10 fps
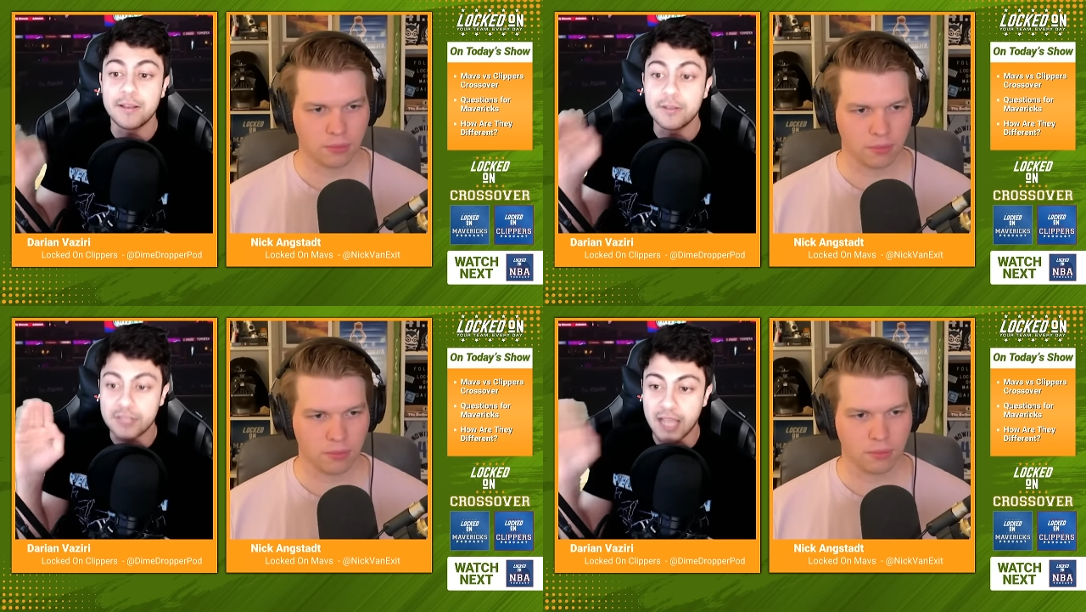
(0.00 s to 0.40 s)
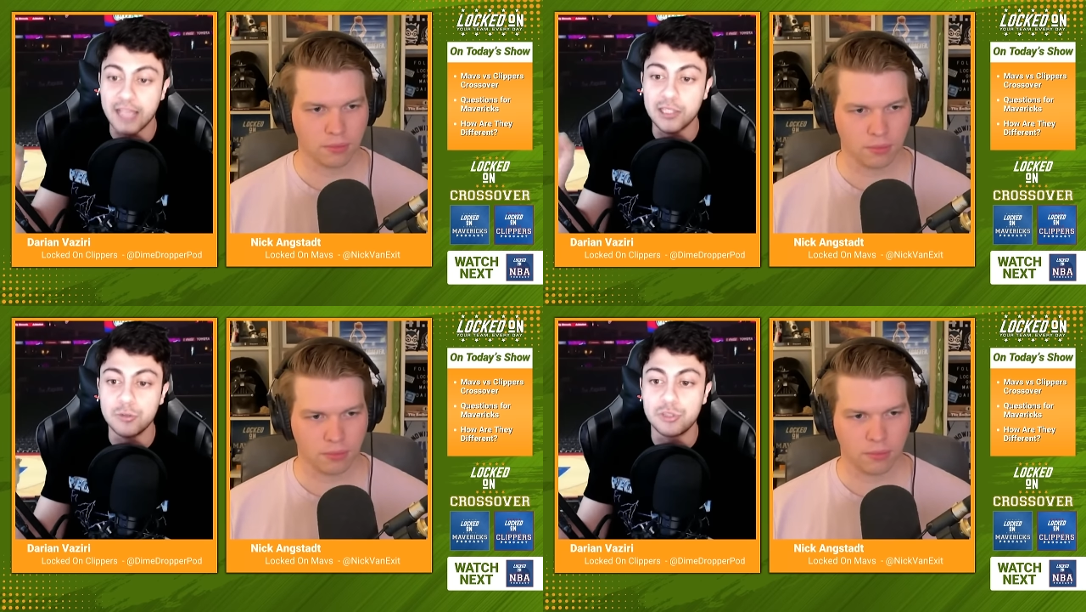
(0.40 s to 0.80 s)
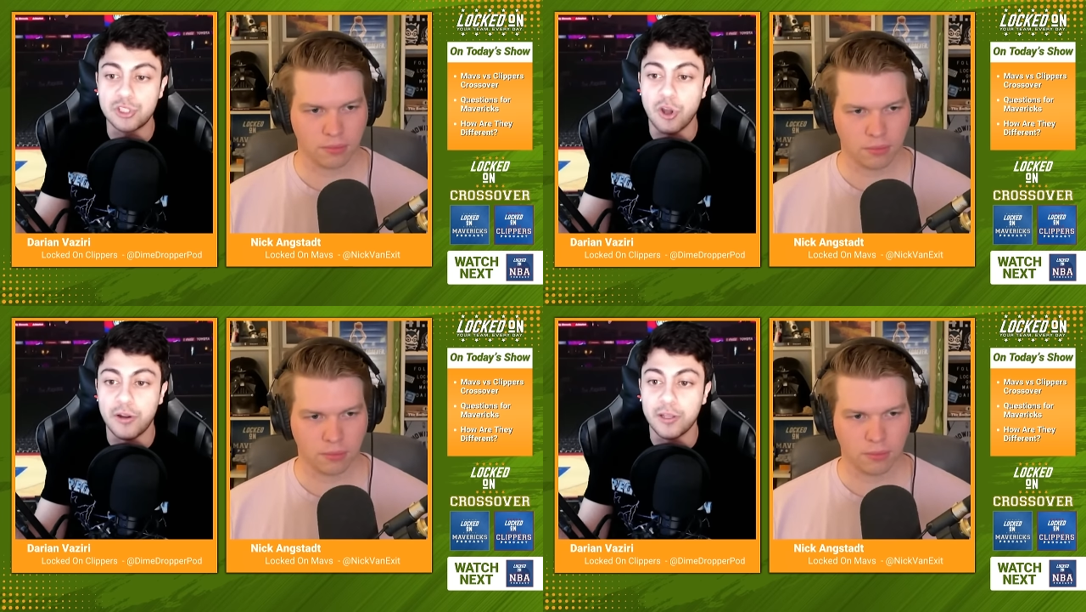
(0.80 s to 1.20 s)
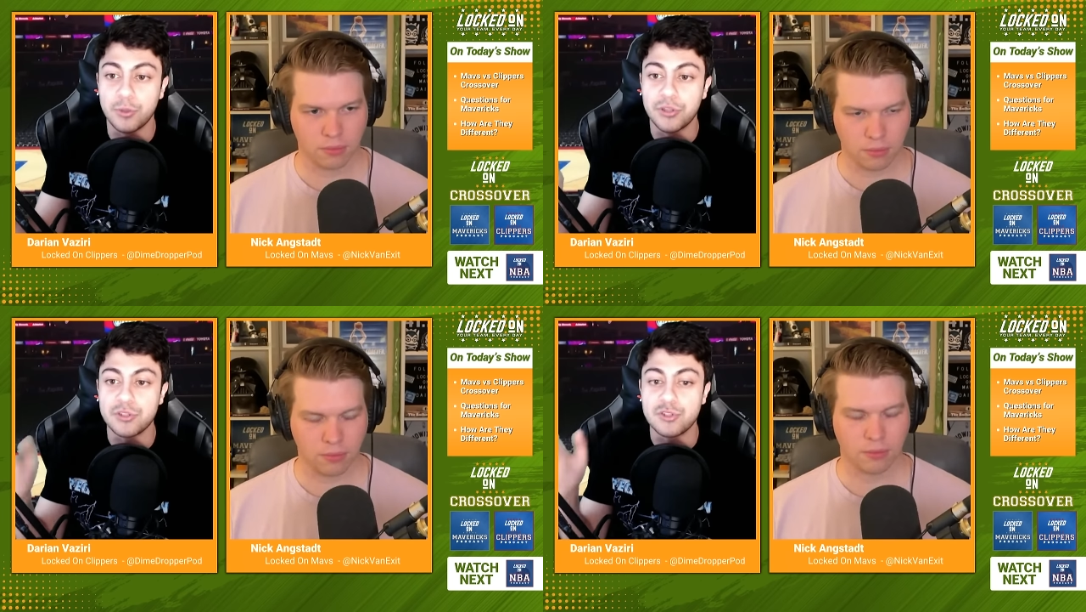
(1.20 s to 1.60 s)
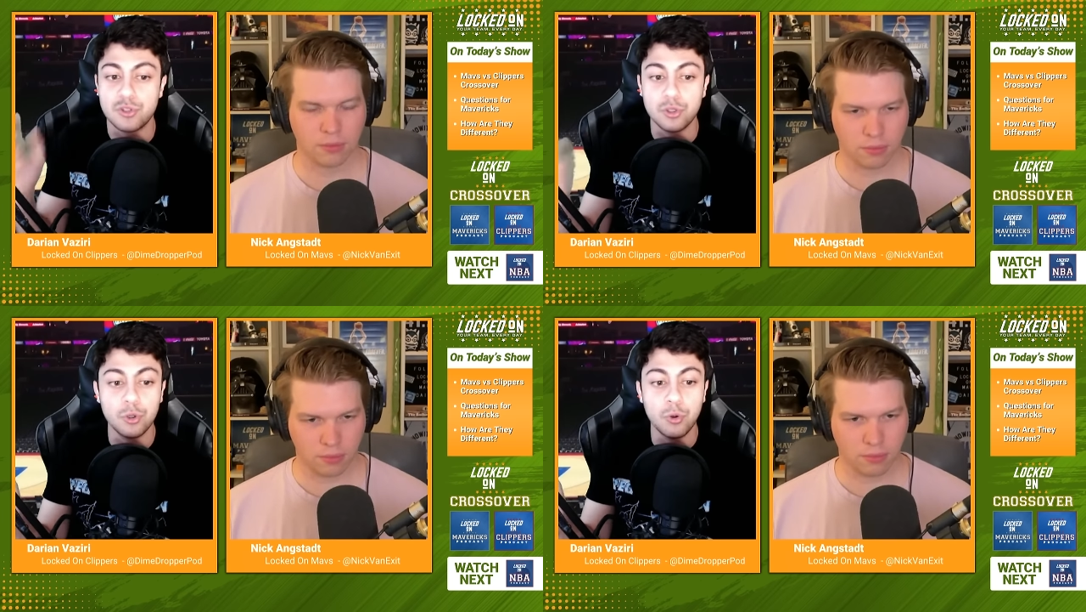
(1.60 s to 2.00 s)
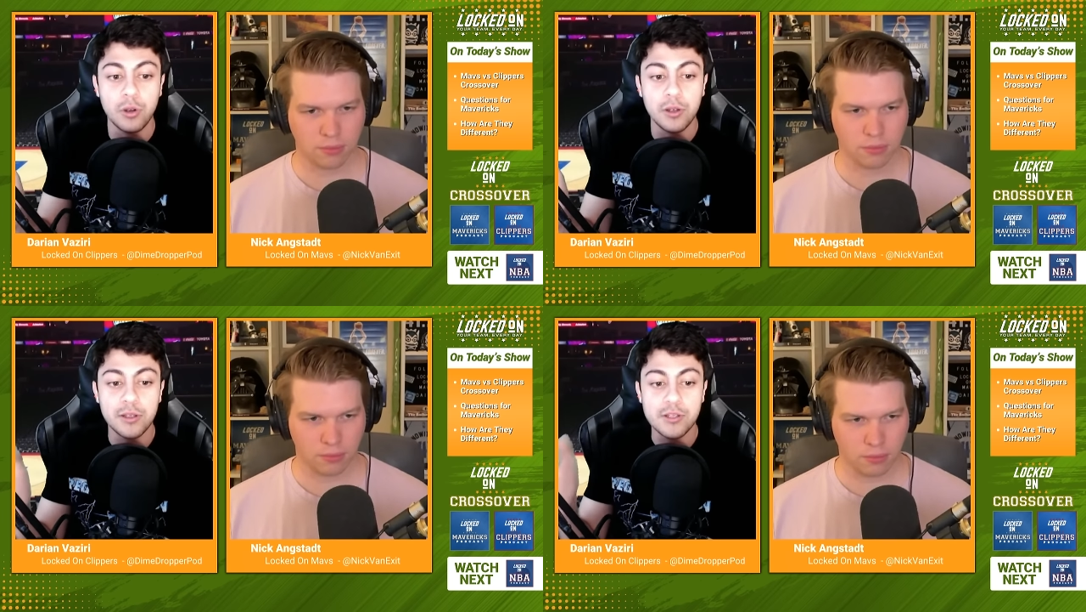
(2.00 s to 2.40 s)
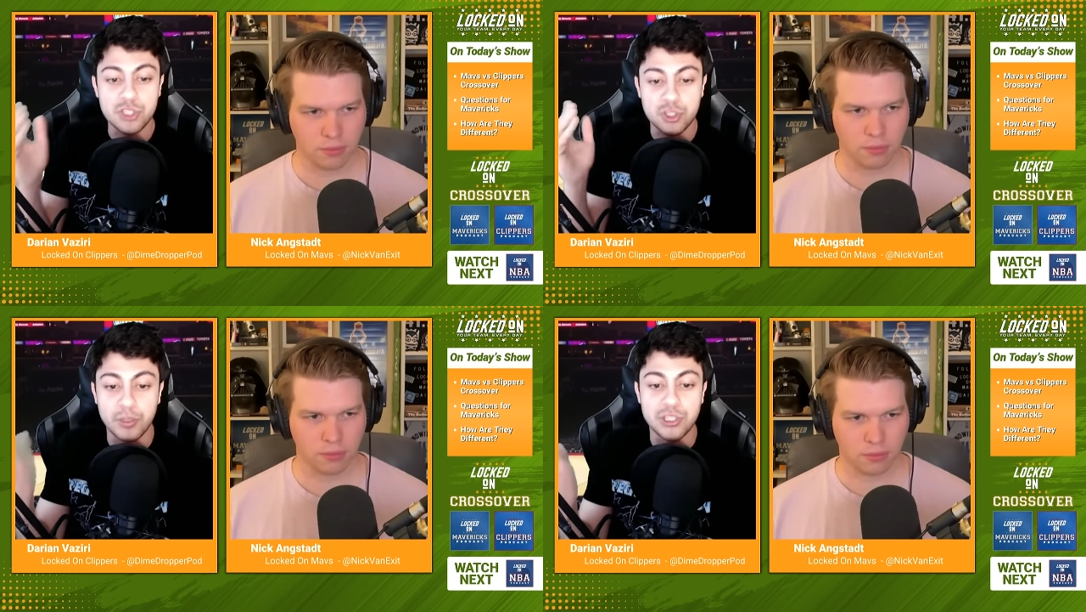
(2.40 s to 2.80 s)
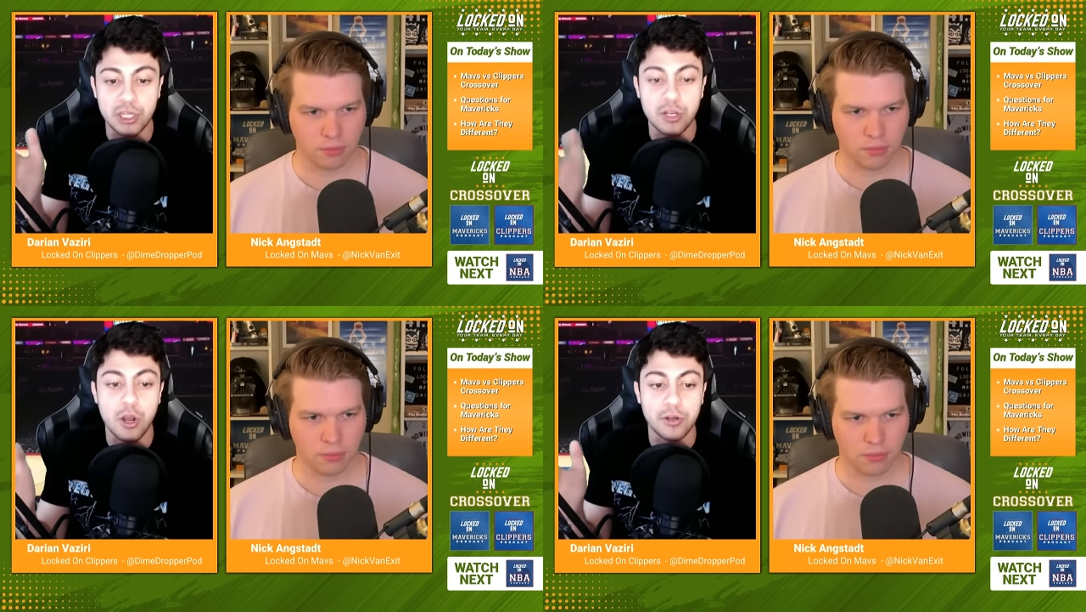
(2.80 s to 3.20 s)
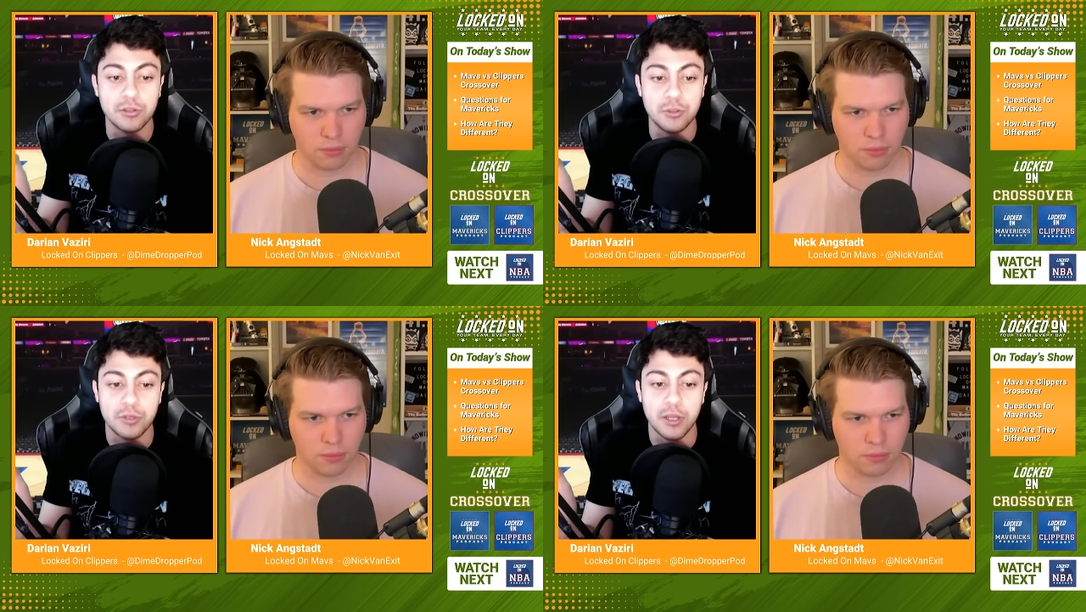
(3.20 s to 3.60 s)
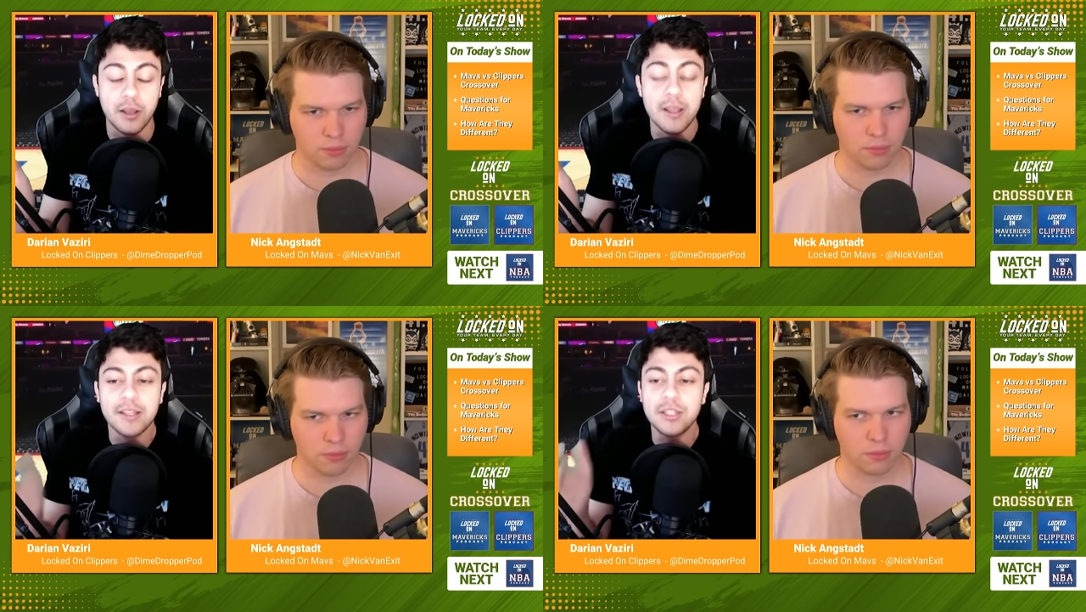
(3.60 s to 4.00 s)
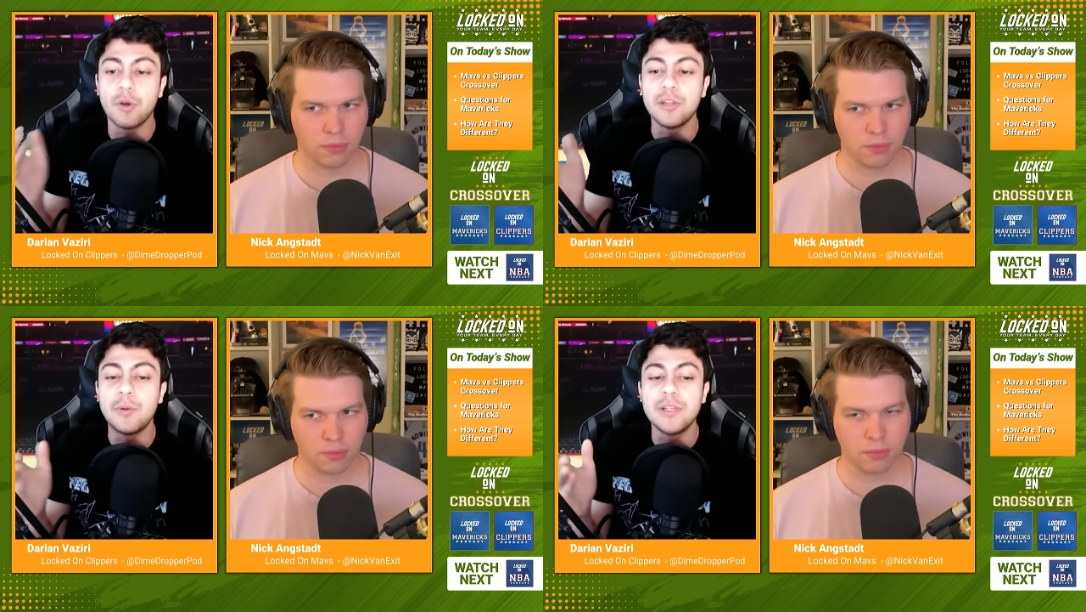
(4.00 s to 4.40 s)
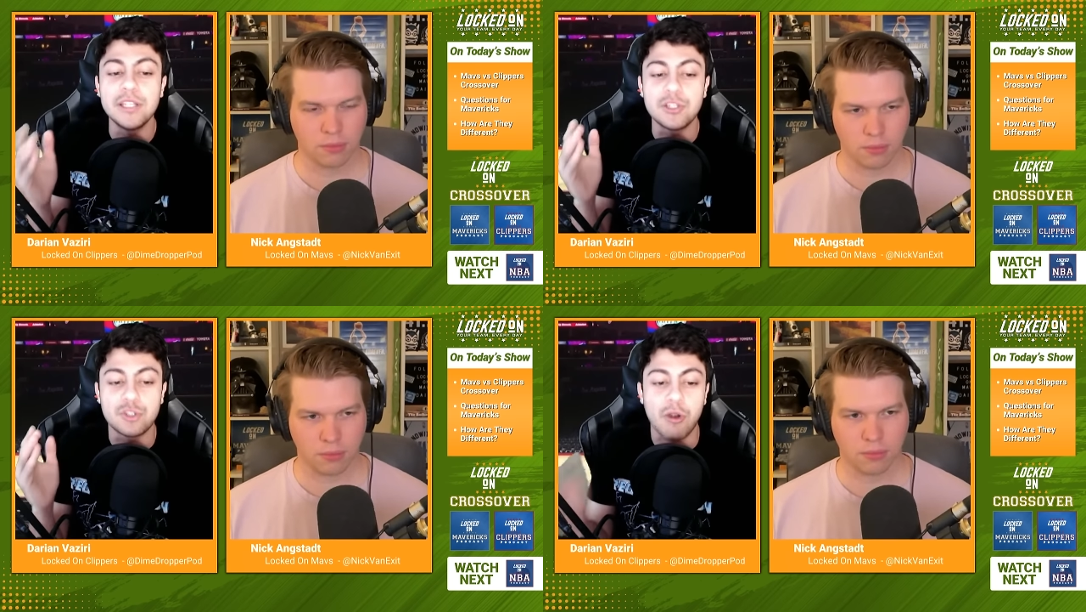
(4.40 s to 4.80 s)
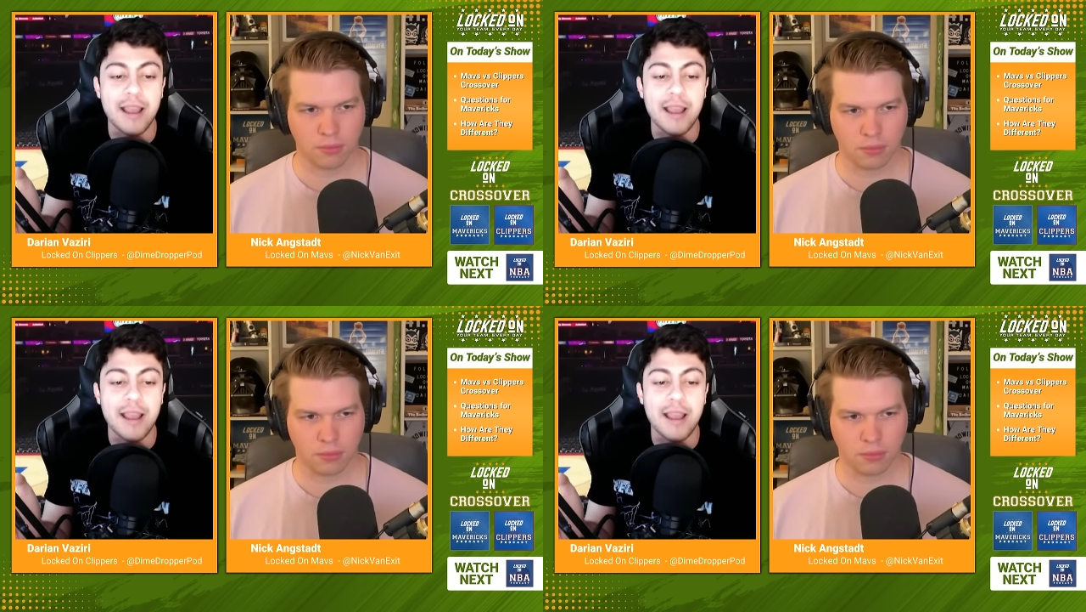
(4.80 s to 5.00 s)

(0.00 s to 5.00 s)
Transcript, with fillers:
Speaker 1: Ty Lue starting with Zoo switching on to Luka. The only reason he tries